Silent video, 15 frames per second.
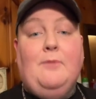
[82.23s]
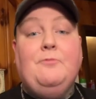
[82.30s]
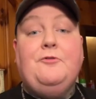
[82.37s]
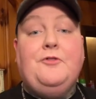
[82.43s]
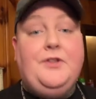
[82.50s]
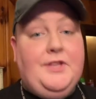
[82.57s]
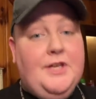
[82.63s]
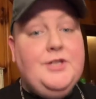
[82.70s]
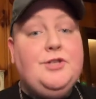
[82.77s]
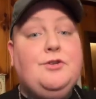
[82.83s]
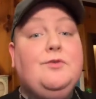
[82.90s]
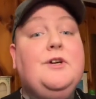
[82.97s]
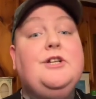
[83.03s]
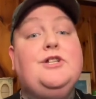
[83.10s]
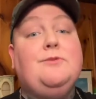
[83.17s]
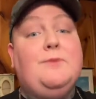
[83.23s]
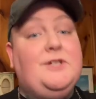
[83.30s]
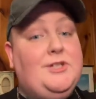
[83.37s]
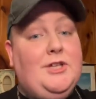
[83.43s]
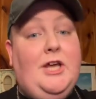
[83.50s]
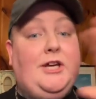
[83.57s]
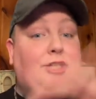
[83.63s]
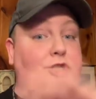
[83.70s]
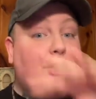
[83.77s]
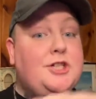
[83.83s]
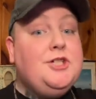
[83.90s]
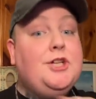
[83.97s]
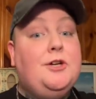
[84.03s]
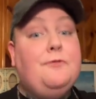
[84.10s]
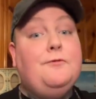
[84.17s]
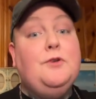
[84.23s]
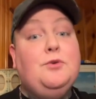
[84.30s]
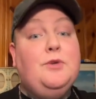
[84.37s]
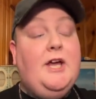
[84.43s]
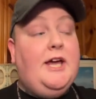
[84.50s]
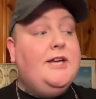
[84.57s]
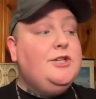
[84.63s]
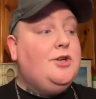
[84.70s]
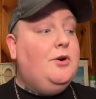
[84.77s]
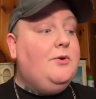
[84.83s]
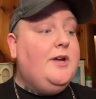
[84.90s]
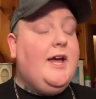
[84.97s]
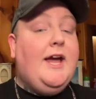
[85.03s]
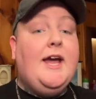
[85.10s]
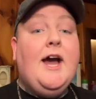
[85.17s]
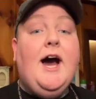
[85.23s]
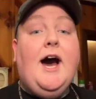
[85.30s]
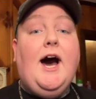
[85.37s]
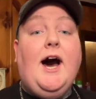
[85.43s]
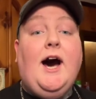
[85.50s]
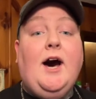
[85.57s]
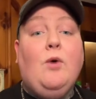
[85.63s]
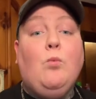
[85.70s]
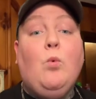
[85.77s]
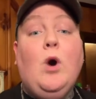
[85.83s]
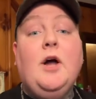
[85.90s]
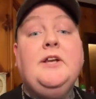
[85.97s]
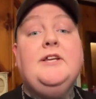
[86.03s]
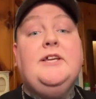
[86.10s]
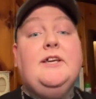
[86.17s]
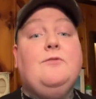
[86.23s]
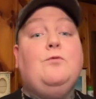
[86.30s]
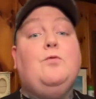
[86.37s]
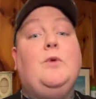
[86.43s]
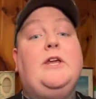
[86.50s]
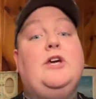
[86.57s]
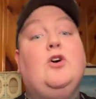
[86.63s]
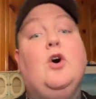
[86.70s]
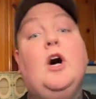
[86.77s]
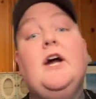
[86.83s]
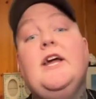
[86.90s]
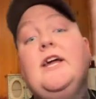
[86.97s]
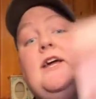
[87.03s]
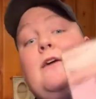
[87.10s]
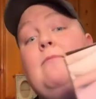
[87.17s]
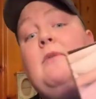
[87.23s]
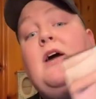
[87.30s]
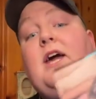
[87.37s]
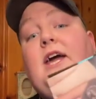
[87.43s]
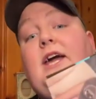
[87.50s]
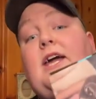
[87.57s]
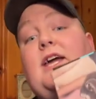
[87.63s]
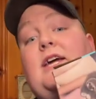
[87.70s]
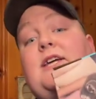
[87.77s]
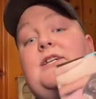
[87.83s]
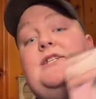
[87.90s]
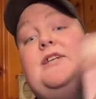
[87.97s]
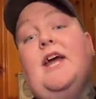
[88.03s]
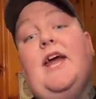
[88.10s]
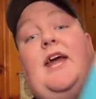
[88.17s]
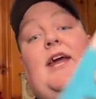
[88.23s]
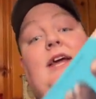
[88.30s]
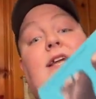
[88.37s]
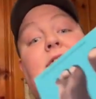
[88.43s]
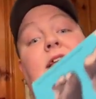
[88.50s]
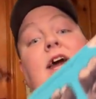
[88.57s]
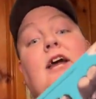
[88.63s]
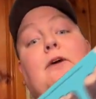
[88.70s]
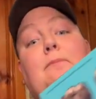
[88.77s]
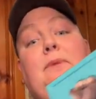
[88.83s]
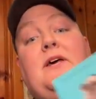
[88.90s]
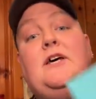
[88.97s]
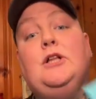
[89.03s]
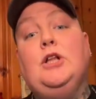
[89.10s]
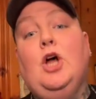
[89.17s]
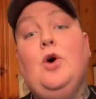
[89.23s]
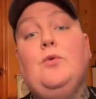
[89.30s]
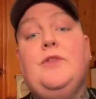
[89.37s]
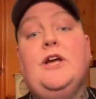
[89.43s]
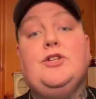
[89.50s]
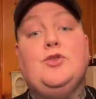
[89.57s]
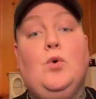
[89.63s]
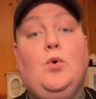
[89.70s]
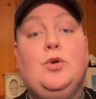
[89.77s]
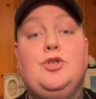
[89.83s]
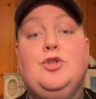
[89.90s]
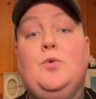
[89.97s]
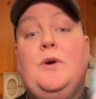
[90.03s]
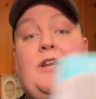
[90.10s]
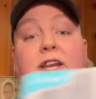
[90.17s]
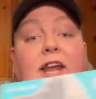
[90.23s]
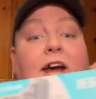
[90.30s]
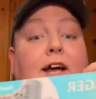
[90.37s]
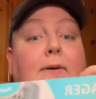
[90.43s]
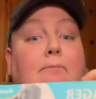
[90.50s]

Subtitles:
For this Christmas, like just in a few days, okay, one gift we got him is a neck pillow that's also a neck